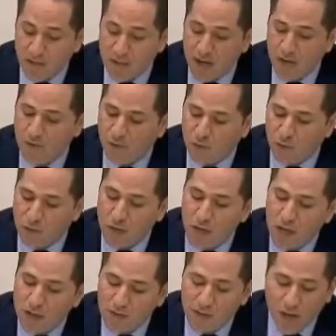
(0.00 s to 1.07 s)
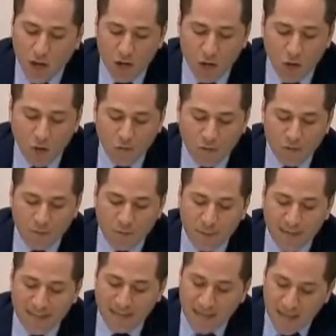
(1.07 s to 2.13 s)
Therefore, they are often
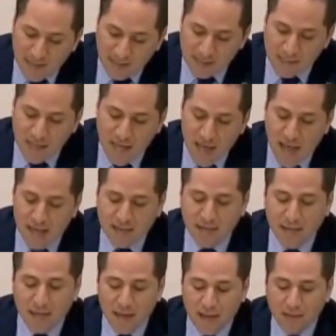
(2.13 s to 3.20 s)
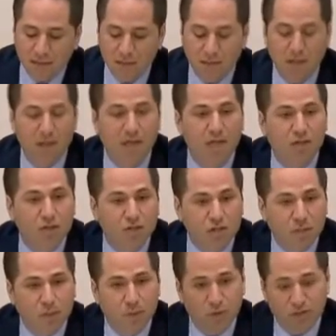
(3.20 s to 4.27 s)
paid less and neglected in
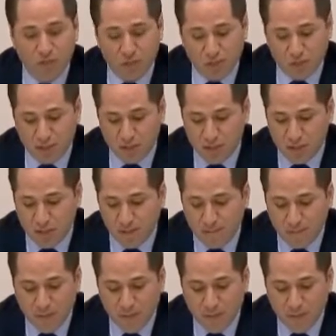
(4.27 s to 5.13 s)
leadership positions.